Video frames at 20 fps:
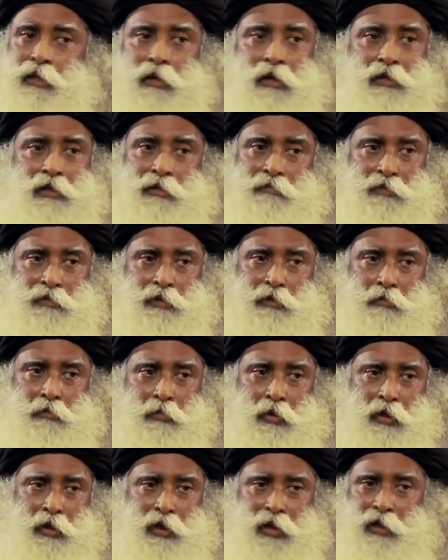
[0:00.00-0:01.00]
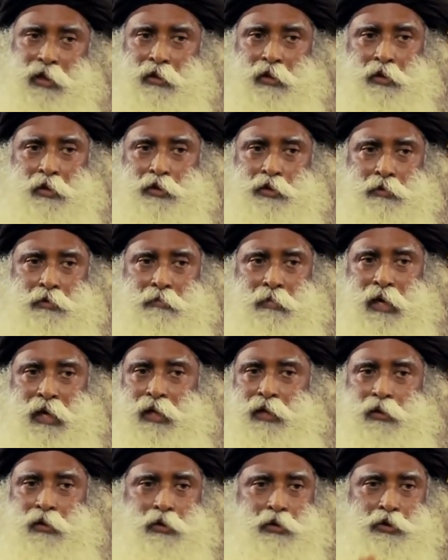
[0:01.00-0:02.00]
not even your body, not your
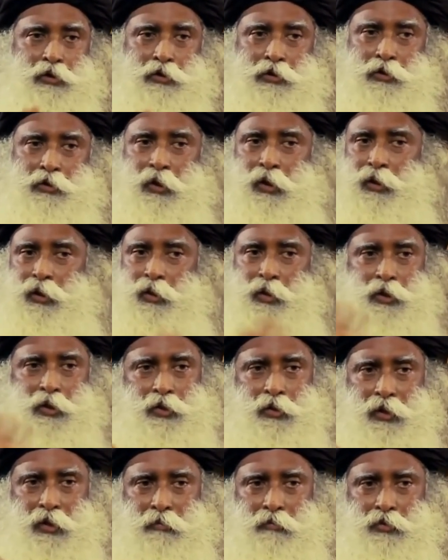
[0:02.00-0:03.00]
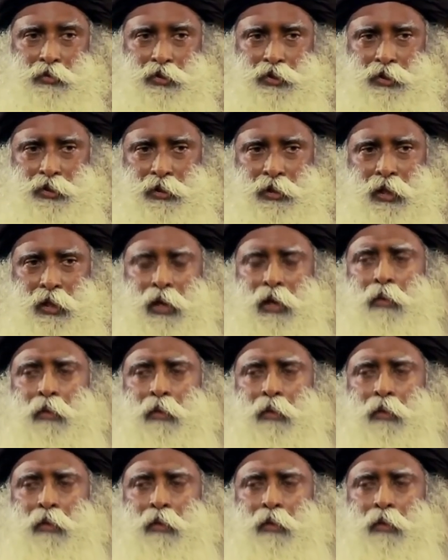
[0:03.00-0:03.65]
mind, not your thought, not your emotion.